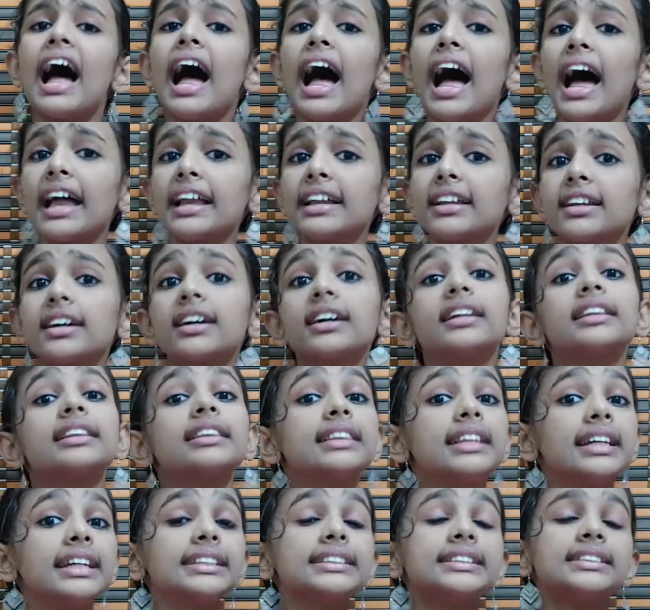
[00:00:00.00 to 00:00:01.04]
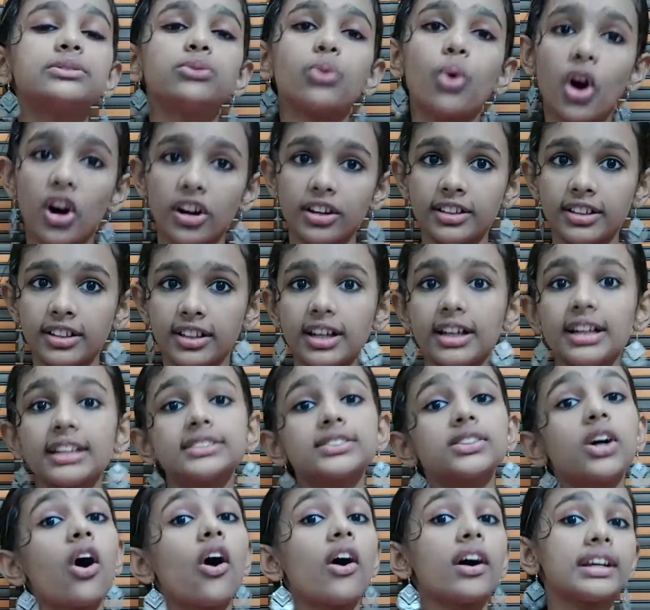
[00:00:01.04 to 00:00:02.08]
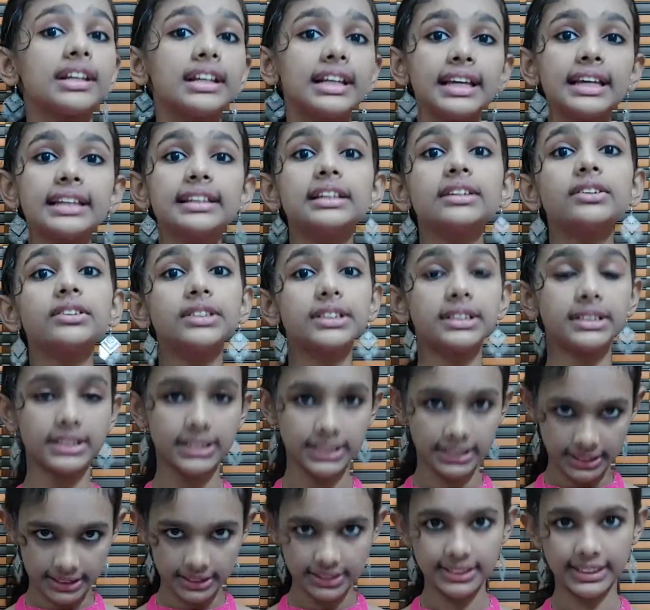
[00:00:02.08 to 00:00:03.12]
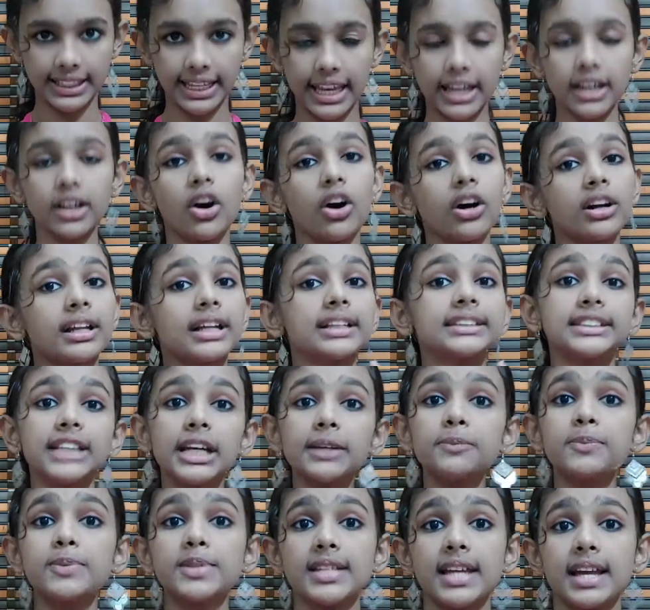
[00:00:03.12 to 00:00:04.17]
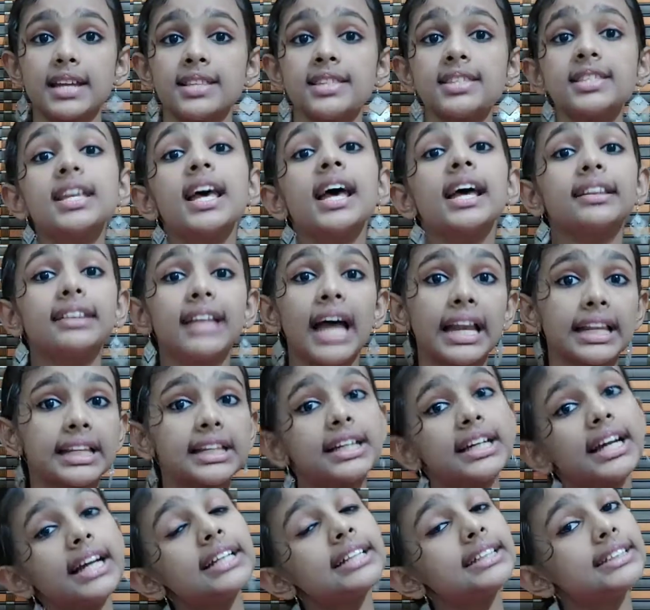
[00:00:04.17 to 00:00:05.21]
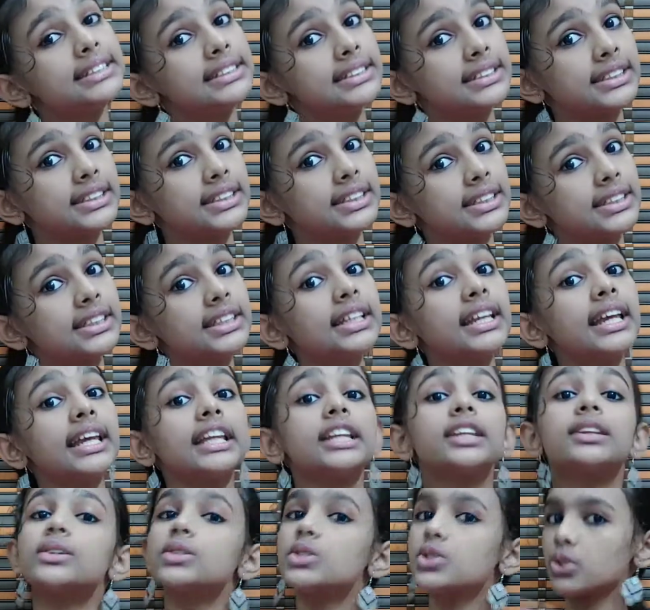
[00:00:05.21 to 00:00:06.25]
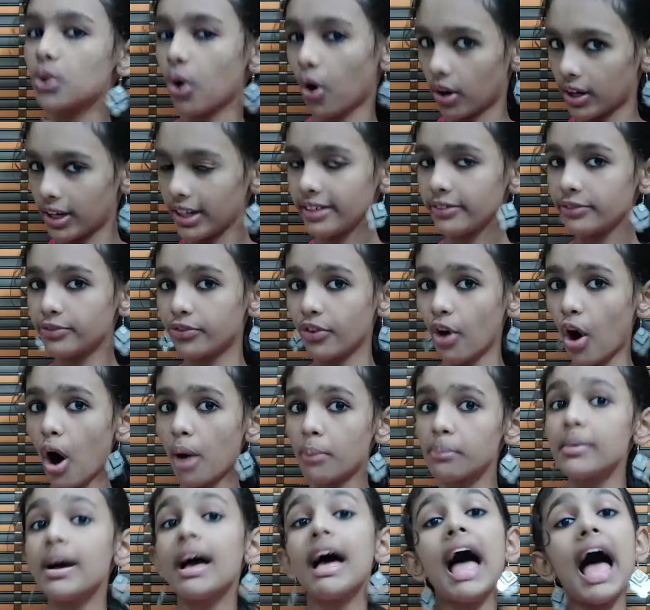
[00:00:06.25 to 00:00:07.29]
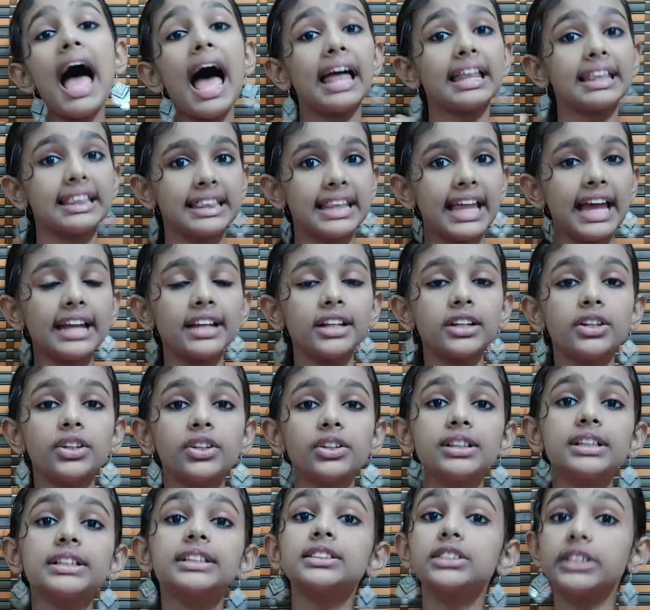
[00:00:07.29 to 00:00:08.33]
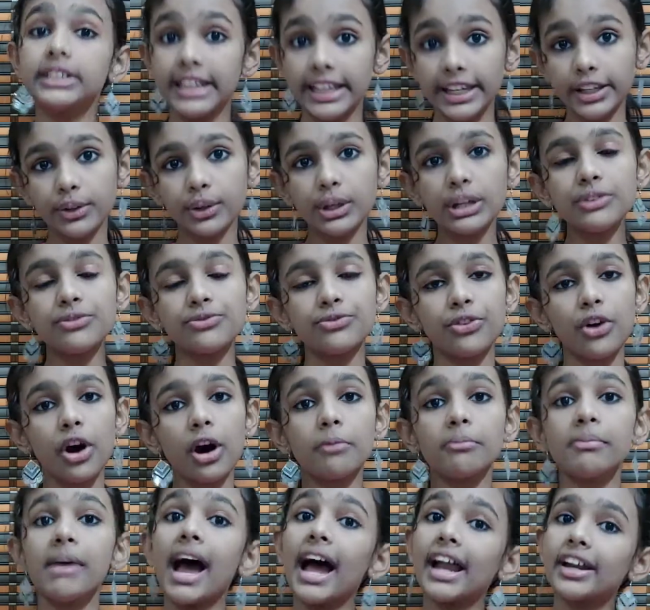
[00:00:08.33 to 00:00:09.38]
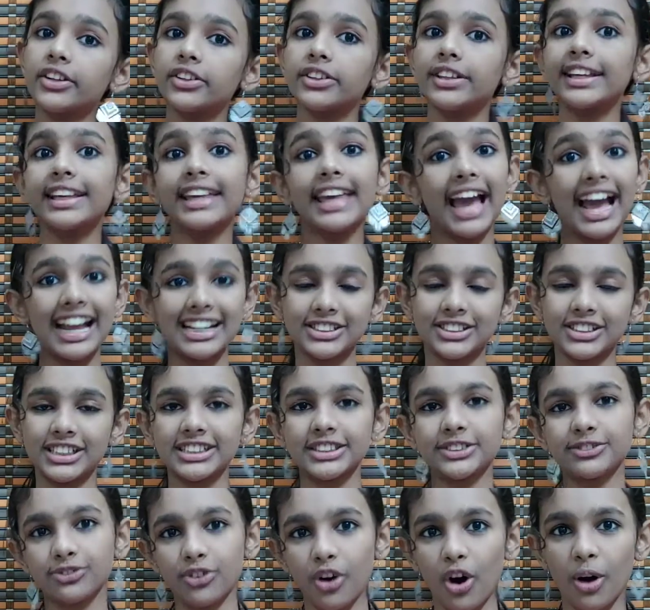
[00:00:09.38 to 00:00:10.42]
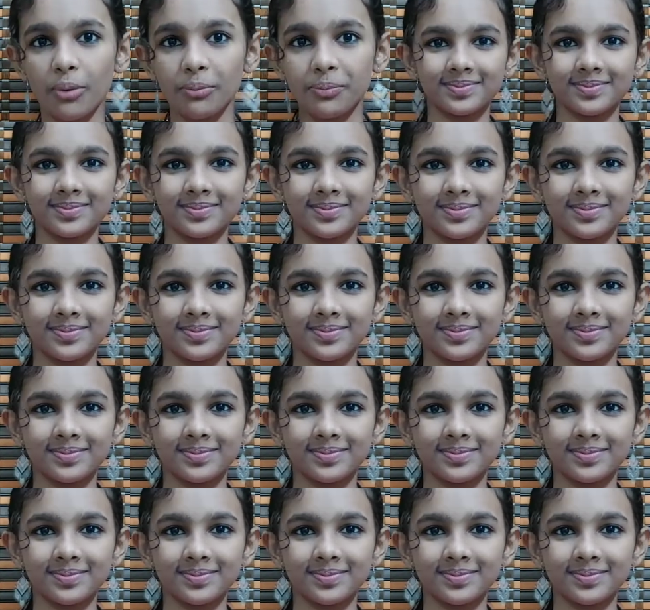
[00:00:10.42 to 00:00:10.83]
And this water is only the thing or the substance that can turn into solid form and then to the liquid form and to the gaseous form.